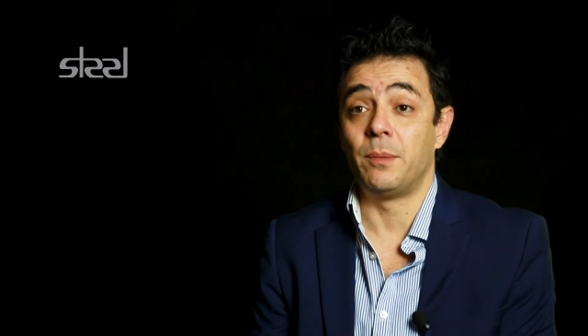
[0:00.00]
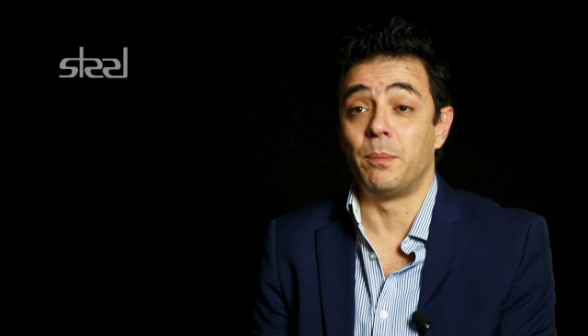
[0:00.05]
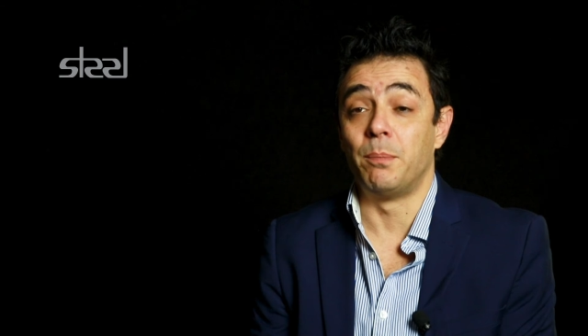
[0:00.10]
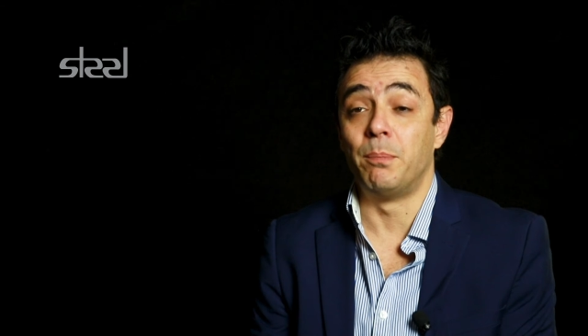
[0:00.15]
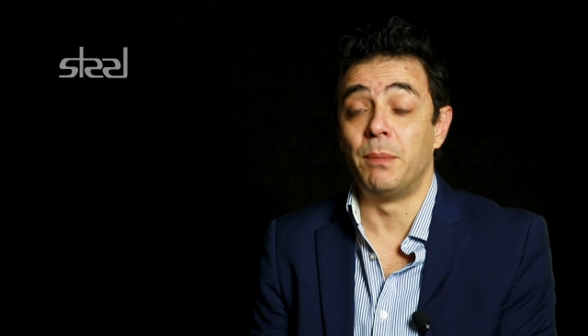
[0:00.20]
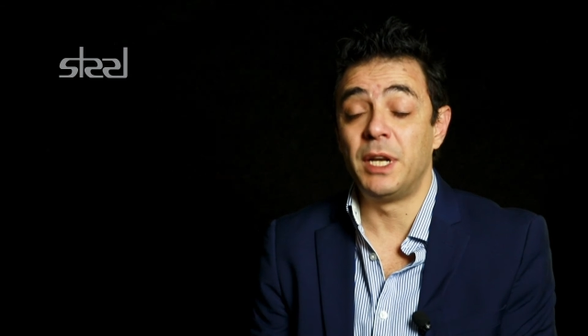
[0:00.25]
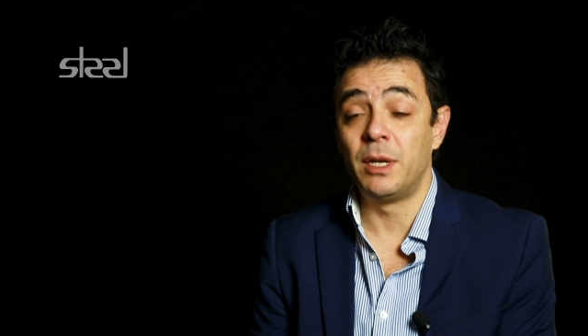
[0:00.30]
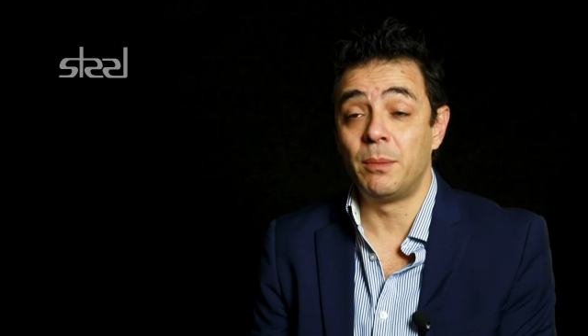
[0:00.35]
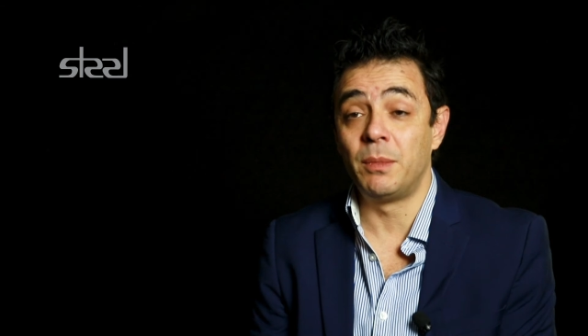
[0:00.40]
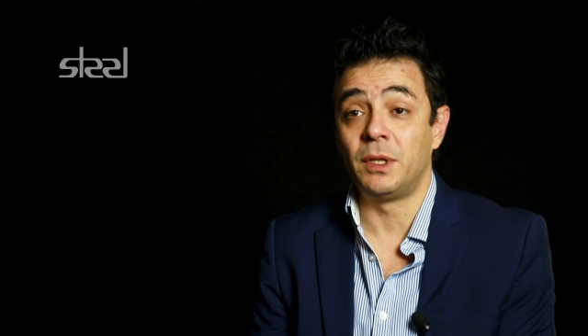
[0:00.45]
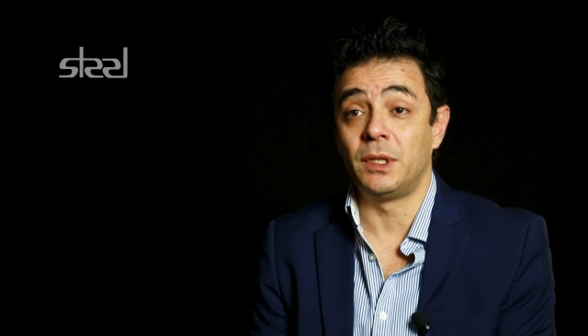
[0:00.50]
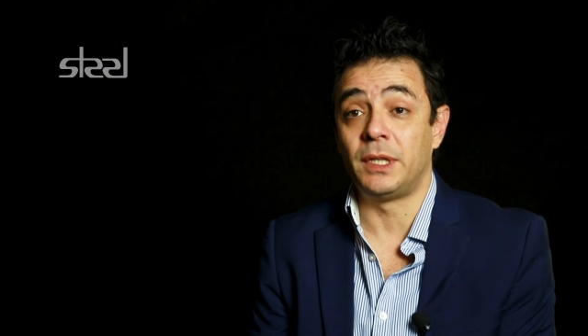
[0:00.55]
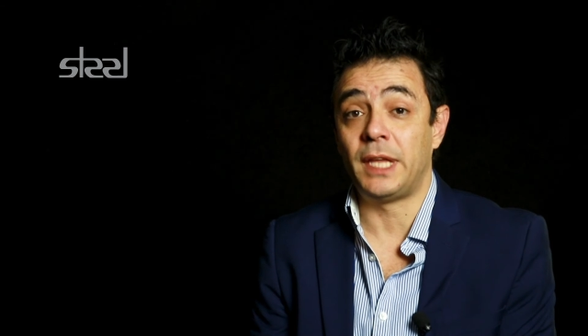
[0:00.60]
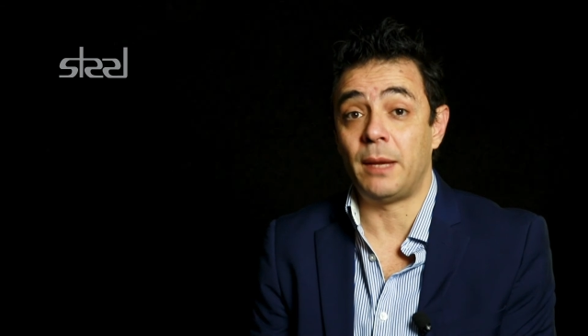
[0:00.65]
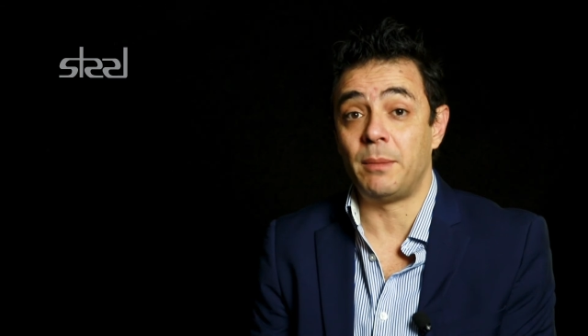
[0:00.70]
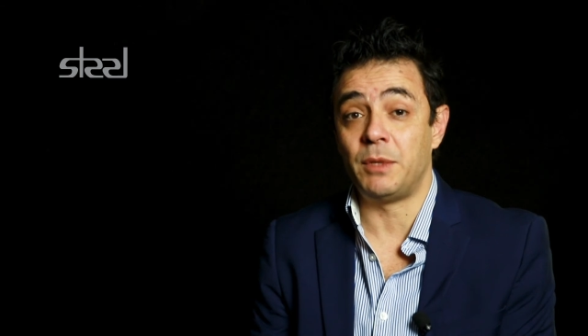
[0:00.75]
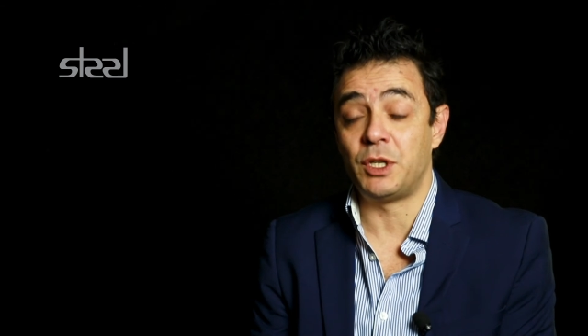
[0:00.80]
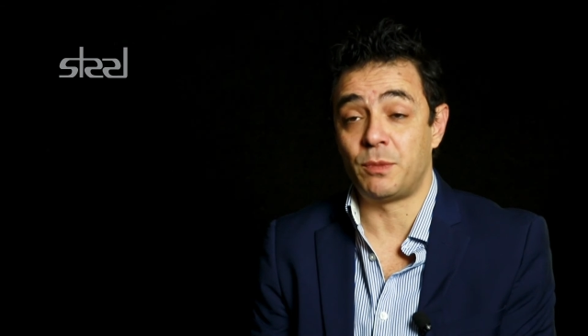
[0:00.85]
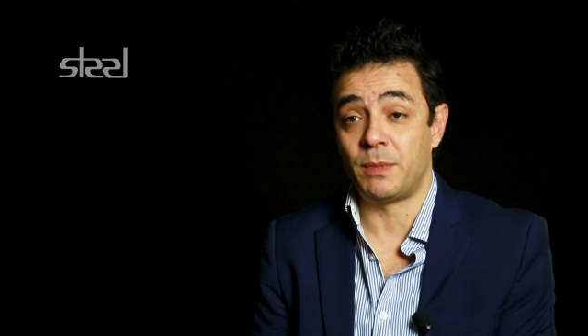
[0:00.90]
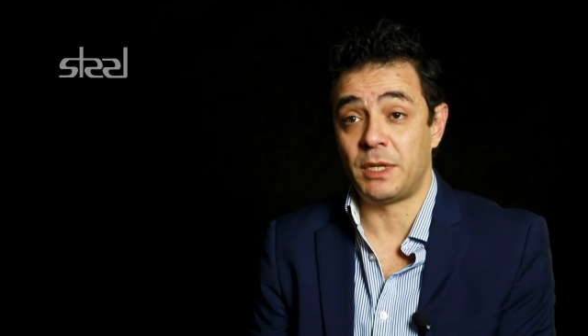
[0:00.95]
minimal
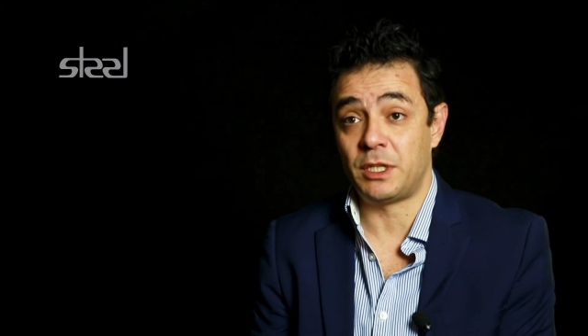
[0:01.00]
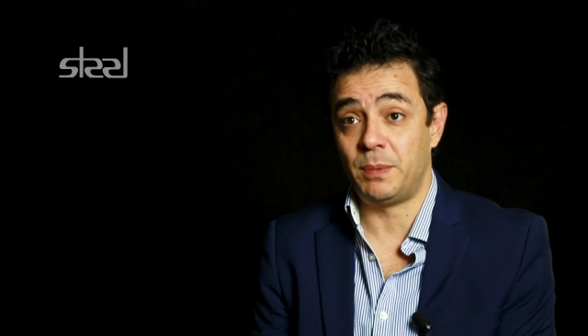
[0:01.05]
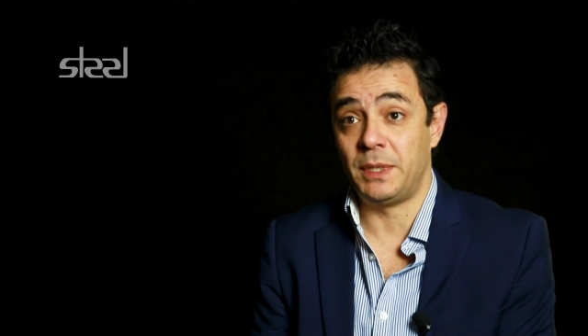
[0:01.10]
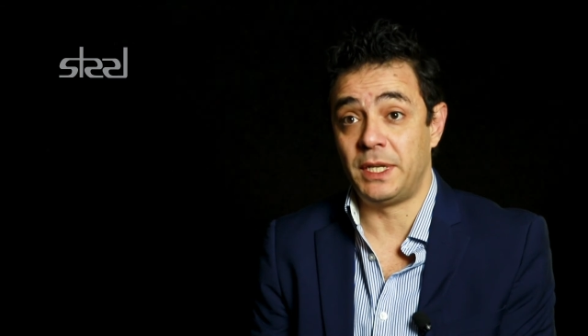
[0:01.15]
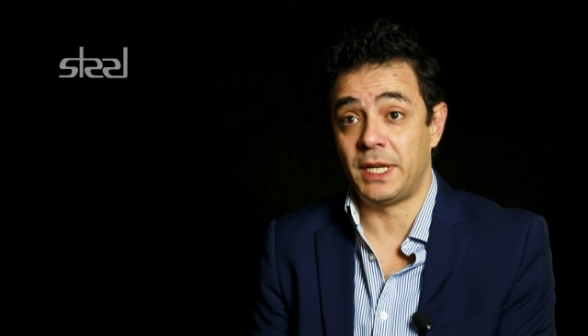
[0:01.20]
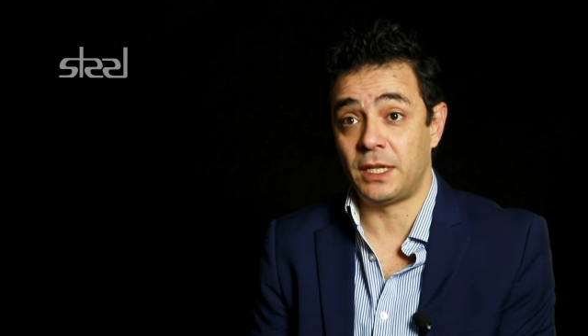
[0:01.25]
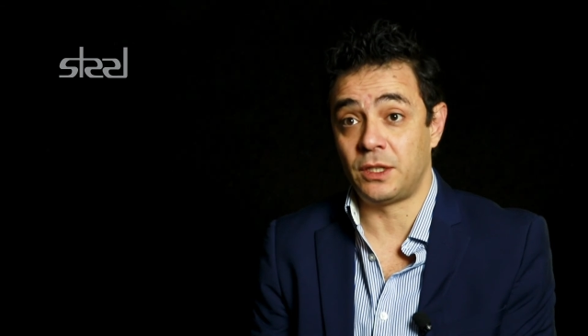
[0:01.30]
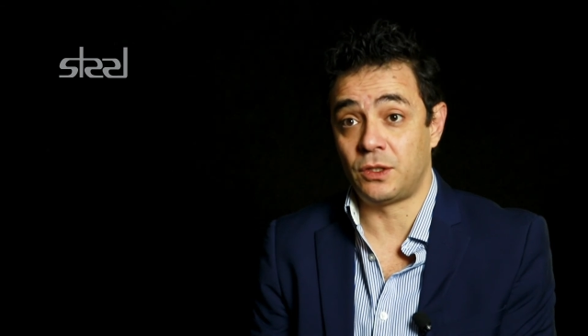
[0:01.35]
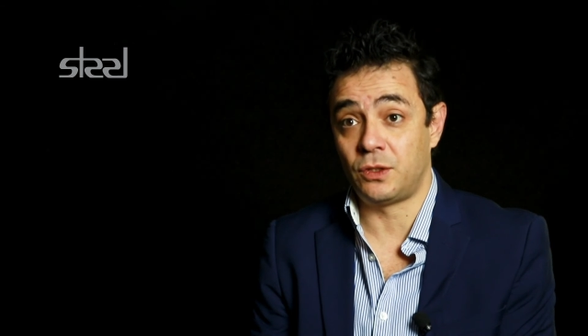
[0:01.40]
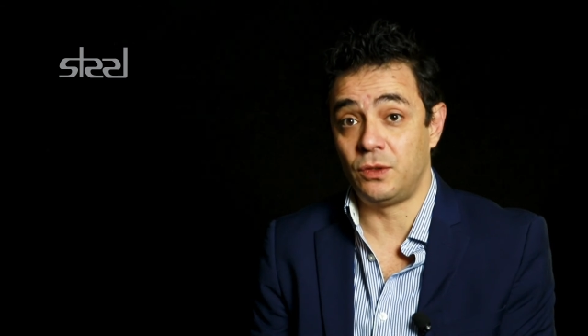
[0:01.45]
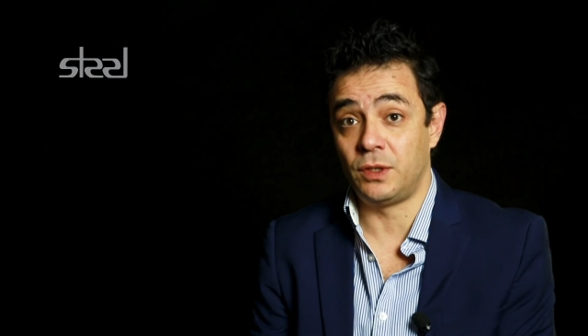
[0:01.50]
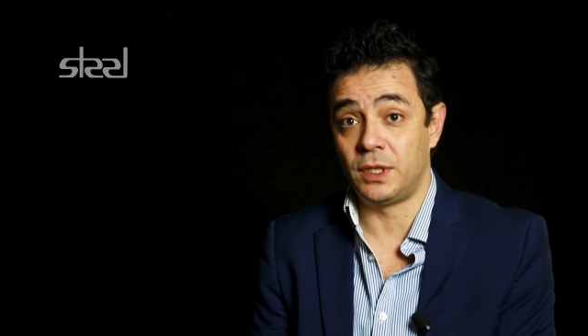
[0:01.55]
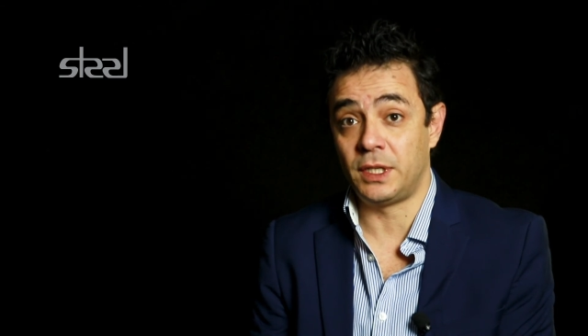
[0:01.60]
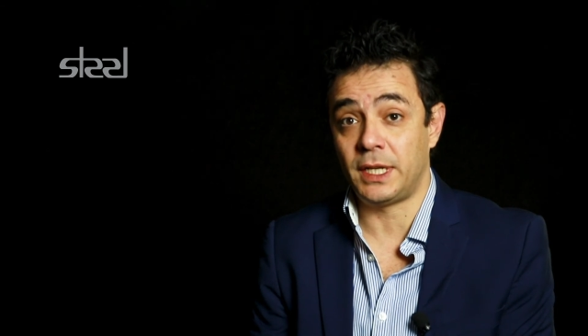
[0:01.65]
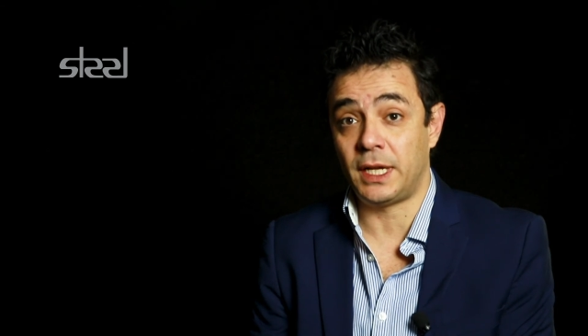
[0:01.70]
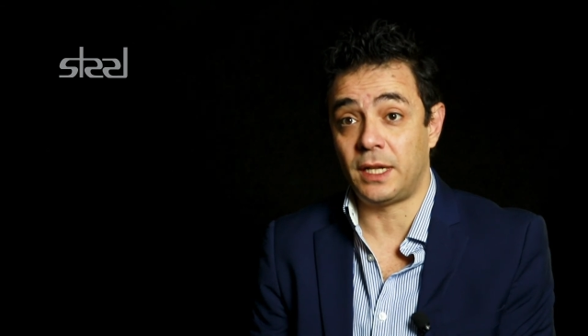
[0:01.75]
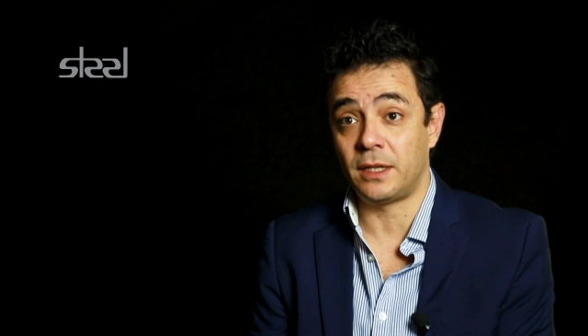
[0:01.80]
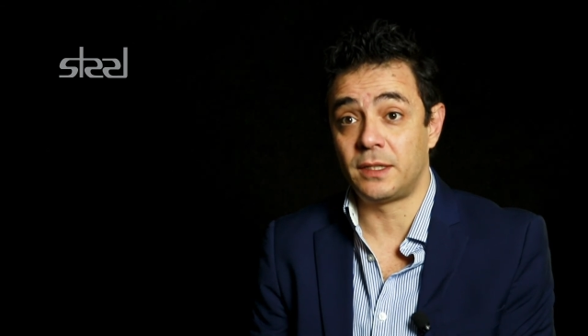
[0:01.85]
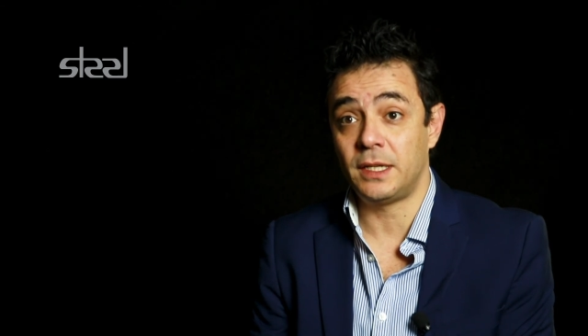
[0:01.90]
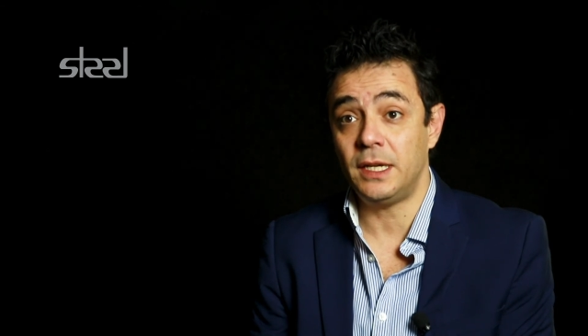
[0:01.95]
damage must be done to the
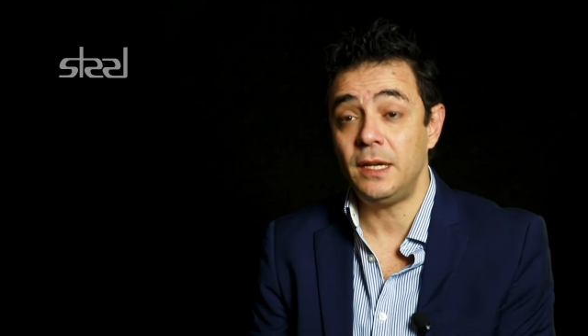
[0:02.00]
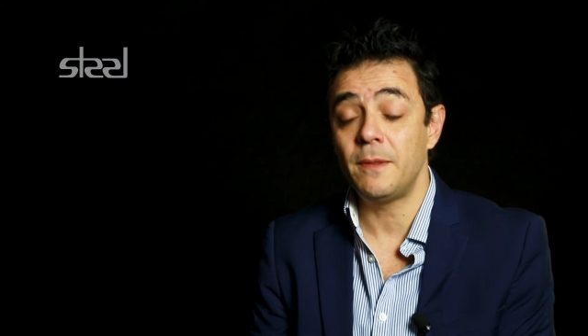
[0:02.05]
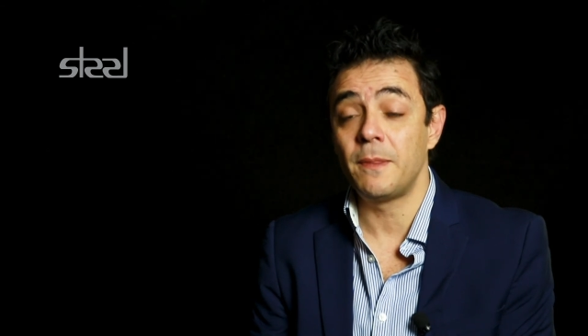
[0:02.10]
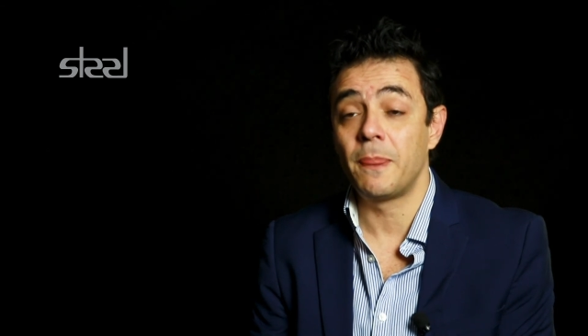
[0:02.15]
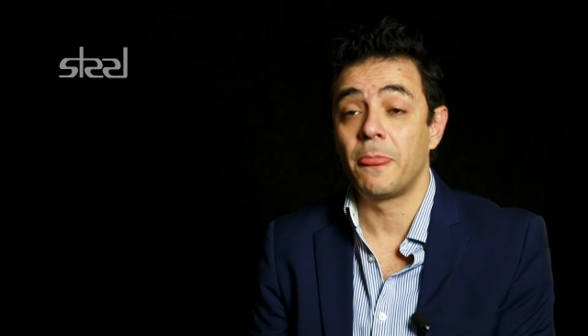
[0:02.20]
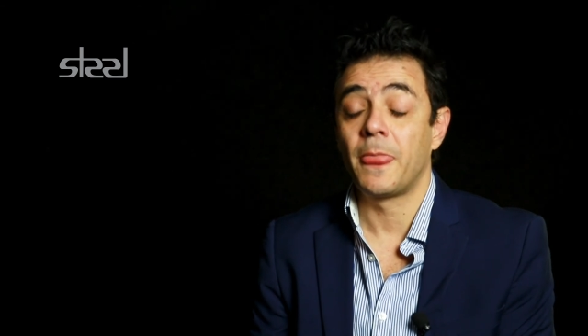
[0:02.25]
Delta,